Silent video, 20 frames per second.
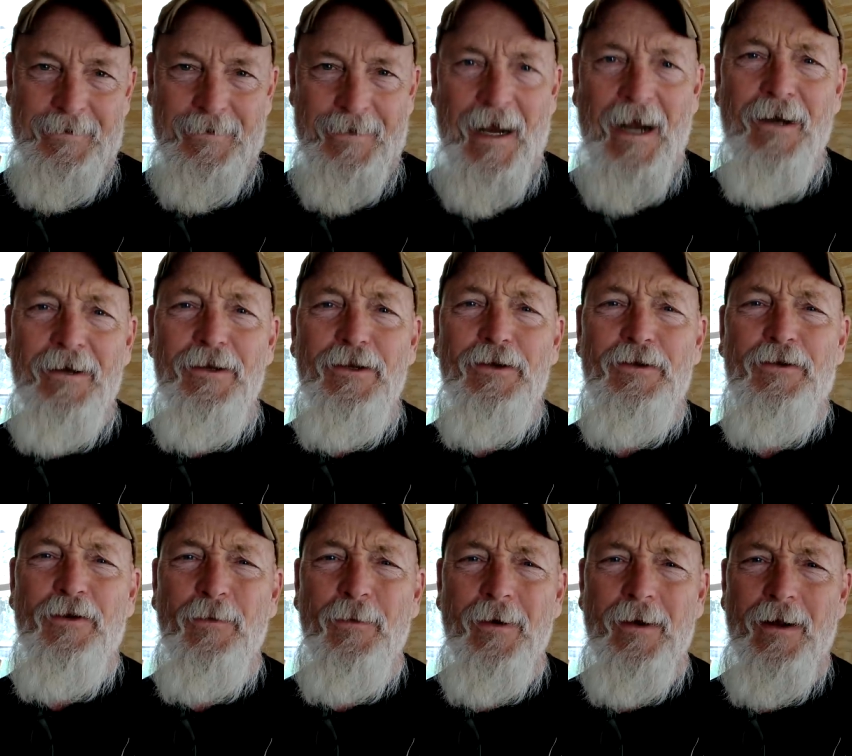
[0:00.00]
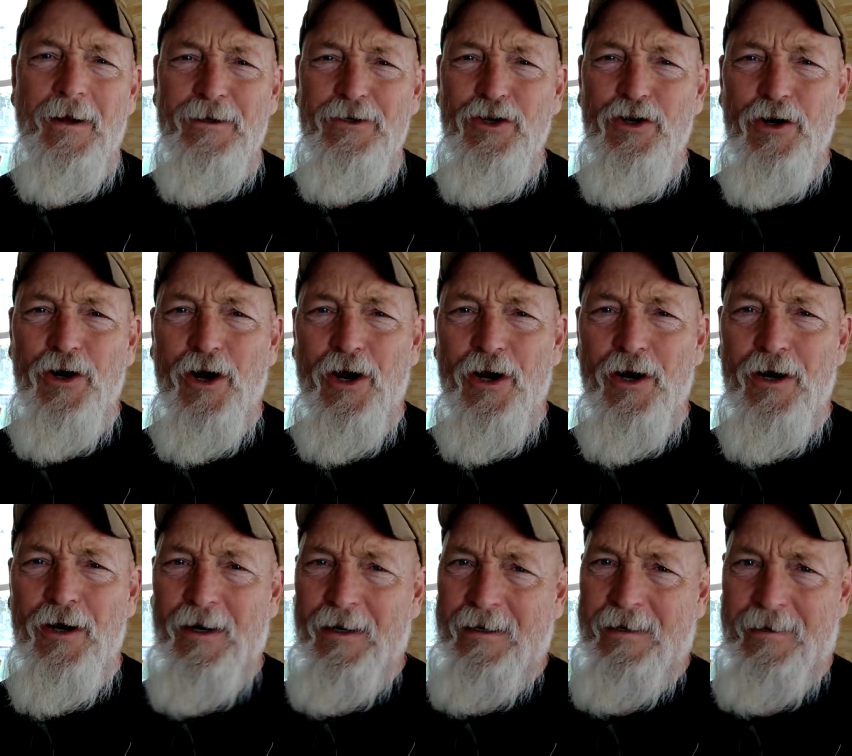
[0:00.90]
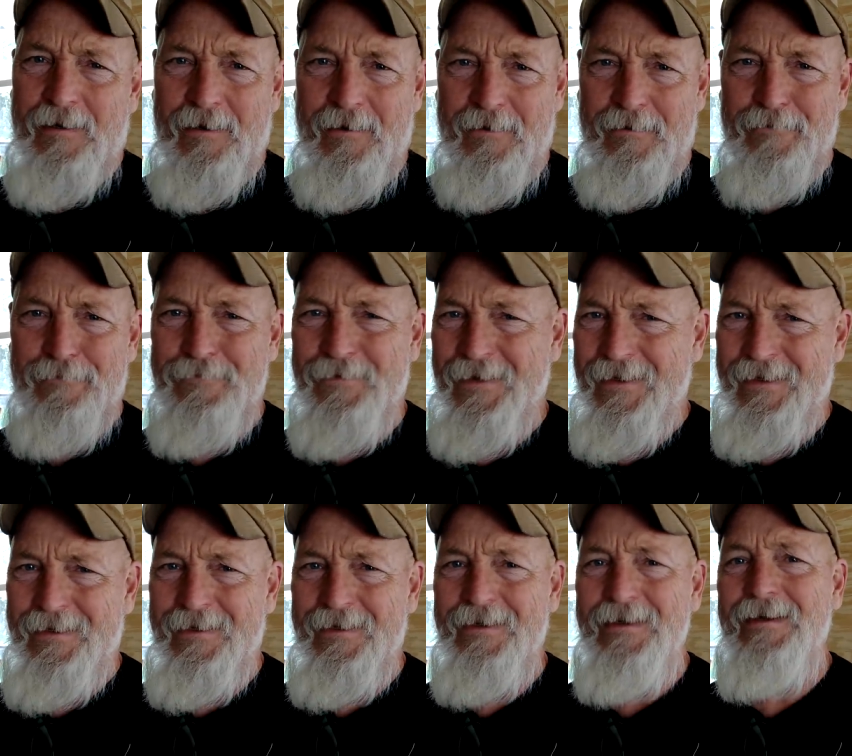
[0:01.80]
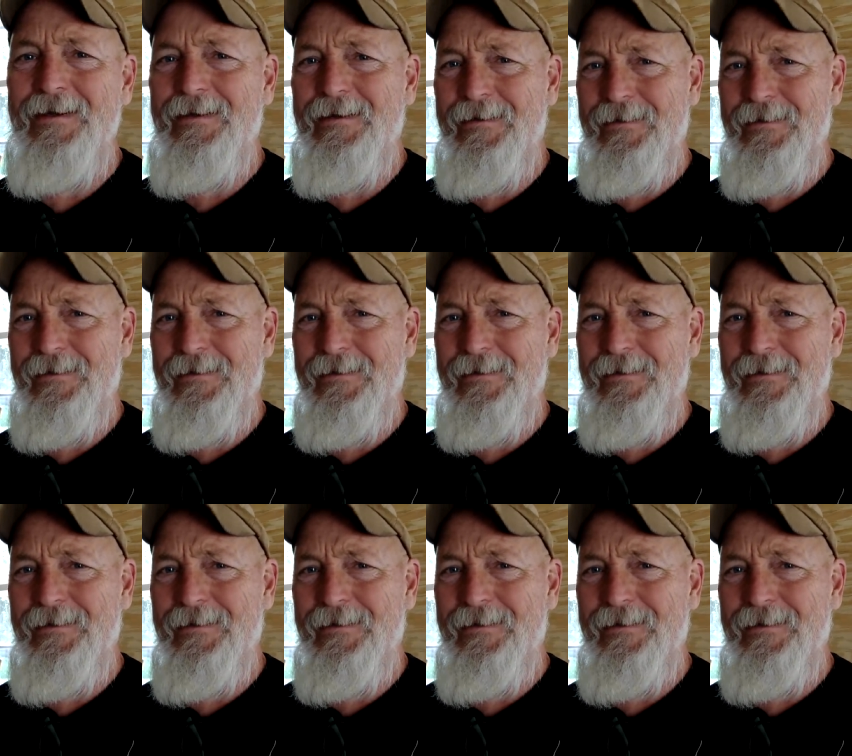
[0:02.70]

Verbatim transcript: How are you doing on your ark, Viking?